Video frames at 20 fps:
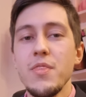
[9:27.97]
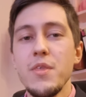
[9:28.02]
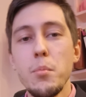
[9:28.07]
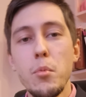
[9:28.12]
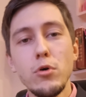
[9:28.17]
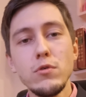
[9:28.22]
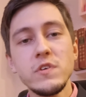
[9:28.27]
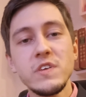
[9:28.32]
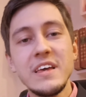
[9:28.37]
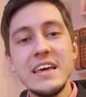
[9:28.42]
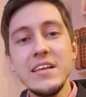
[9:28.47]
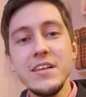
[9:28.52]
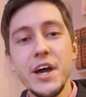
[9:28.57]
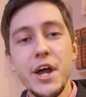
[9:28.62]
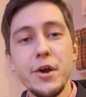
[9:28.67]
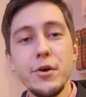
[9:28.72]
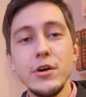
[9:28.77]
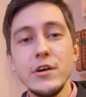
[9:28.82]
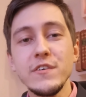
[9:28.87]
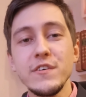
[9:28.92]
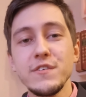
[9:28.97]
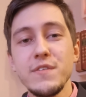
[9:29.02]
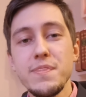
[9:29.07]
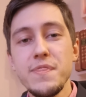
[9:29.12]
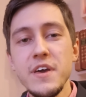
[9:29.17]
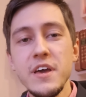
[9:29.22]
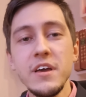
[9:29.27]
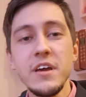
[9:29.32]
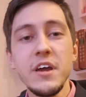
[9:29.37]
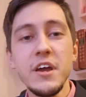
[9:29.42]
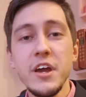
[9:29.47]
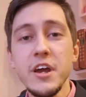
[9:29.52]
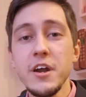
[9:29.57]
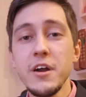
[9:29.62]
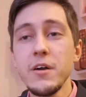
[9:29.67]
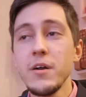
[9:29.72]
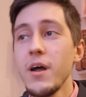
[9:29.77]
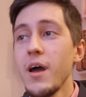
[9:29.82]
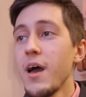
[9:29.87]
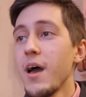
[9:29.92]
The most hilarious thing
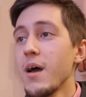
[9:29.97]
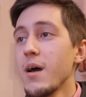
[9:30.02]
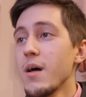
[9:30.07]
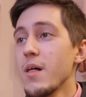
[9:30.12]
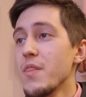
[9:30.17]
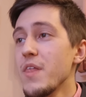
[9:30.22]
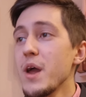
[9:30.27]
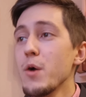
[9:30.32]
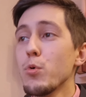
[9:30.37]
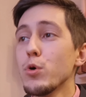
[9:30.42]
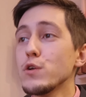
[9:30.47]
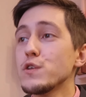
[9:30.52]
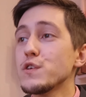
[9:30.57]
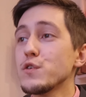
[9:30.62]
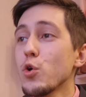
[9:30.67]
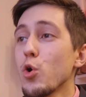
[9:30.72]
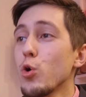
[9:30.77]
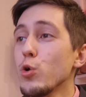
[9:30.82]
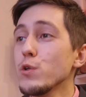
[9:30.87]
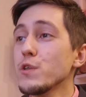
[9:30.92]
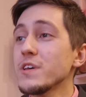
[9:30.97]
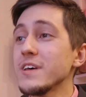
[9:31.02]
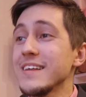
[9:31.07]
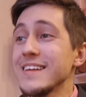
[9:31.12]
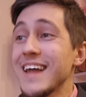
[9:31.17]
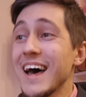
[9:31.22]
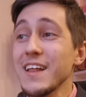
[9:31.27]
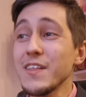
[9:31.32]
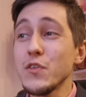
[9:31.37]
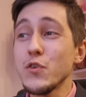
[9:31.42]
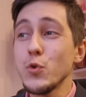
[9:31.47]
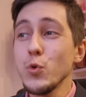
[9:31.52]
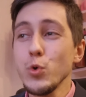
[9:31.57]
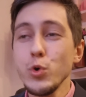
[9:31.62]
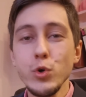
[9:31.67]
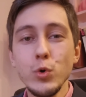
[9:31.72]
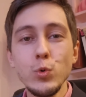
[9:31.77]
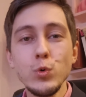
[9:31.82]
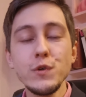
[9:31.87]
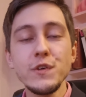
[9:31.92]
here, they were told not to
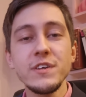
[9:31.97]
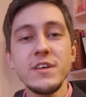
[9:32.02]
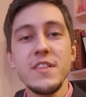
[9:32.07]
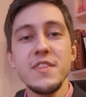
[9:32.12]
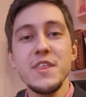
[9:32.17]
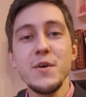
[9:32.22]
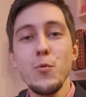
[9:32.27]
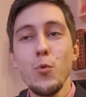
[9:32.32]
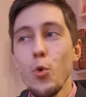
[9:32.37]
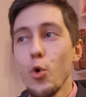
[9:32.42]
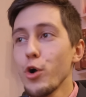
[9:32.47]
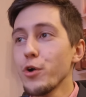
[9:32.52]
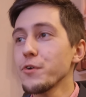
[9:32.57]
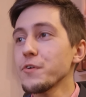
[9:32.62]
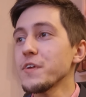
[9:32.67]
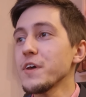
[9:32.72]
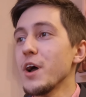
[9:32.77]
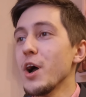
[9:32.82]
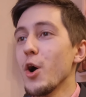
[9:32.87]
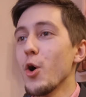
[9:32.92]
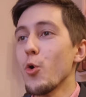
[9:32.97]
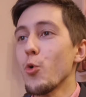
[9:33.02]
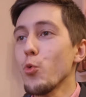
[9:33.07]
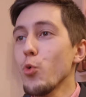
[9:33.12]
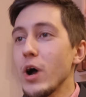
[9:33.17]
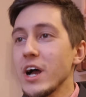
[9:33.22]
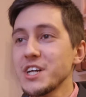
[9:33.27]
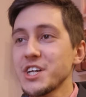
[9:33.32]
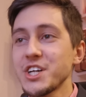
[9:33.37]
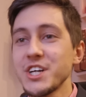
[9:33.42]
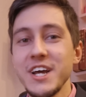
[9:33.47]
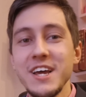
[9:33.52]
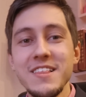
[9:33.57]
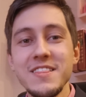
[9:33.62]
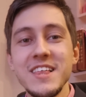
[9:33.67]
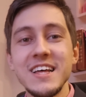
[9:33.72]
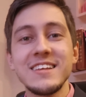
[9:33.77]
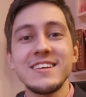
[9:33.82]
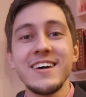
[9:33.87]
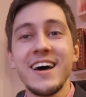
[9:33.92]
use the word Russia
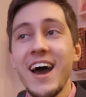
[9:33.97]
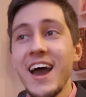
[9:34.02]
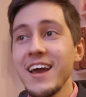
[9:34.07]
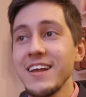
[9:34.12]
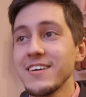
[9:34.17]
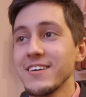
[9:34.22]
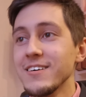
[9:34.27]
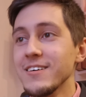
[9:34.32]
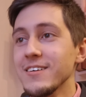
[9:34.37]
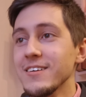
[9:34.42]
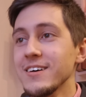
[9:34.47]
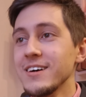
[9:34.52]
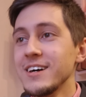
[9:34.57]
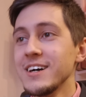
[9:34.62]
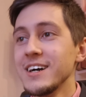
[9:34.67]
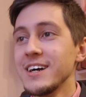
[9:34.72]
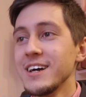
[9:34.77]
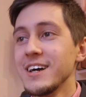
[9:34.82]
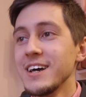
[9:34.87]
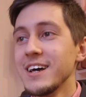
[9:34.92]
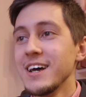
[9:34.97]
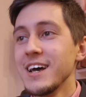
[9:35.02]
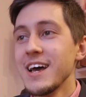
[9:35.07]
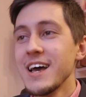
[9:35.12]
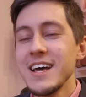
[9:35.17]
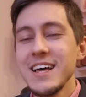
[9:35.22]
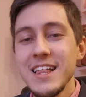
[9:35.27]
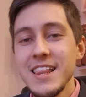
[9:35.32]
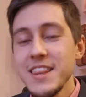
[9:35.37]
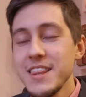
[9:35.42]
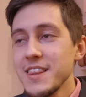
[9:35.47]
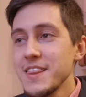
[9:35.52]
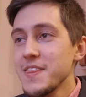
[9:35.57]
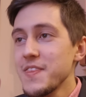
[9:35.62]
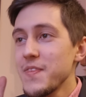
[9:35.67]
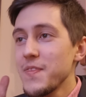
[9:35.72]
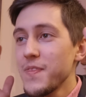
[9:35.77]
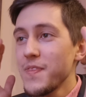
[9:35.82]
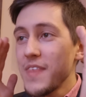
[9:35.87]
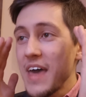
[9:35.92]
in the title.
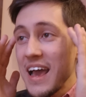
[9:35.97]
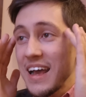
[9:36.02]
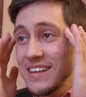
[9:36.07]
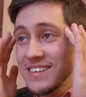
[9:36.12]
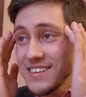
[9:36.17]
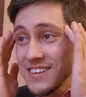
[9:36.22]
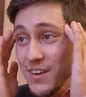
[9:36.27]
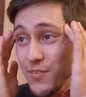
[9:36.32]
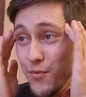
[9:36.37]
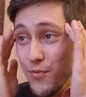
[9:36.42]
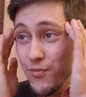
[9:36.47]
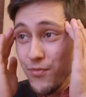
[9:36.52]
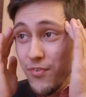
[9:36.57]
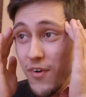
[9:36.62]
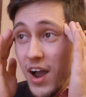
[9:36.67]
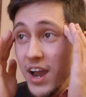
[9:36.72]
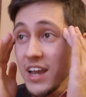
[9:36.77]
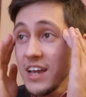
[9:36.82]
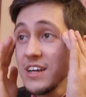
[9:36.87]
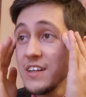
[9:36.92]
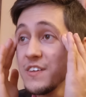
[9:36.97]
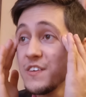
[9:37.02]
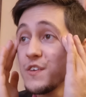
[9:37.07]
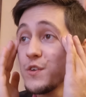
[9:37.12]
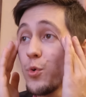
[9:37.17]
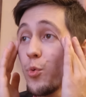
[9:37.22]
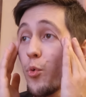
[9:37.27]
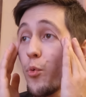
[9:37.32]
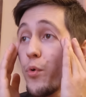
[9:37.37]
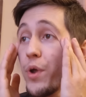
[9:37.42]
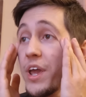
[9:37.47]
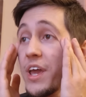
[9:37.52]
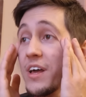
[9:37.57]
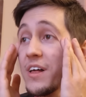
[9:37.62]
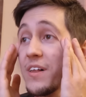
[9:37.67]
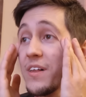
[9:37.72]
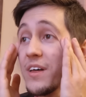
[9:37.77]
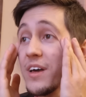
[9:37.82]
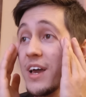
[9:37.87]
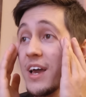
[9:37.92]
That's a fucking
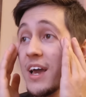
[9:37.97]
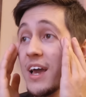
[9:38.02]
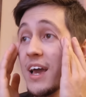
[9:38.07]
surreal.